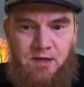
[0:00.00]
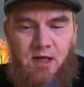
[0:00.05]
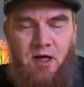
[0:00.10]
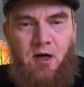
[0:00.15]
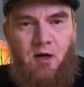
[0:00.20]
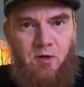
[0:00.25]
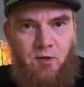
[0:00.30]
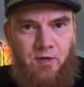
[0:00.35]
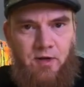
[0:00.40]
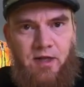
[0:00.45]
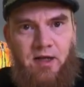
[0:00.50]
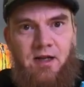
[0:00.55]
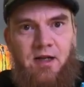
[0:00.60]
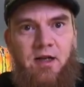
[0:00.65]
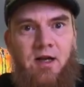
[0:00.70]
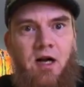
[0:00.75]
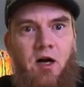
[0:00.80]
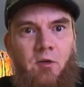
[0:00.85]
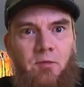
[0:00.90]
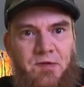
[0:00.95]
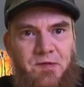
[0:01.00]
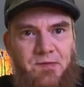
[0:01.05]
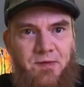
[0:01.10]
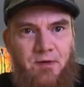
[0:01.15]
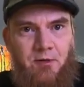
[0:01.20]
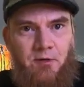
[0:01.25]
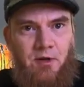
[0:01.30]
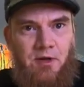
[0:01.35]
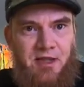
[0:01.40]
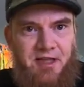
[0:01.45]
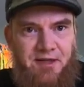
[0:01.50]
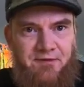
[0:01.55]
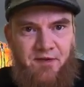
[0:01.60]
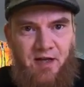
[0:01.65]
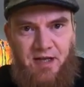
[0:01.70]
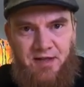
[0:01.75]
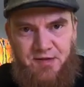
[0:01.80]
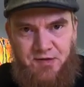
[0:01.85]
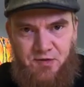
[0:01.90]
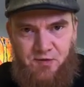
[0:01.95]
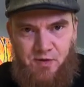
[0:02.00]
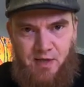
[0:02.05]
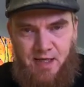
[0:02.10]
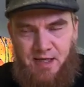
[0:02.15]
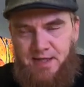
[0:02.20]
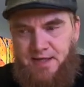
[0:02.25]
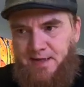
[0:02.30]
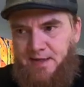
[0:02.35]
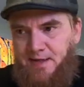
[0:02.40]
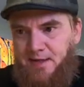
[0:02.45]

coloring helps me relieve that stress.